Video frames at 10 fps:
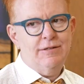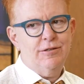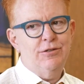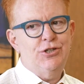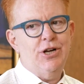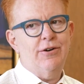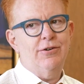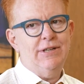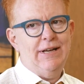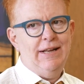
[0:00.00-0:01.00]
So
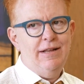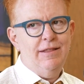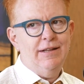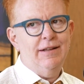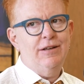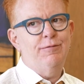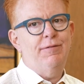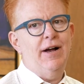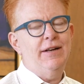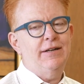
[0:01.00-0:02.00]
generally, anything that you
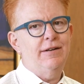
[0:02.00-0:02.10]
find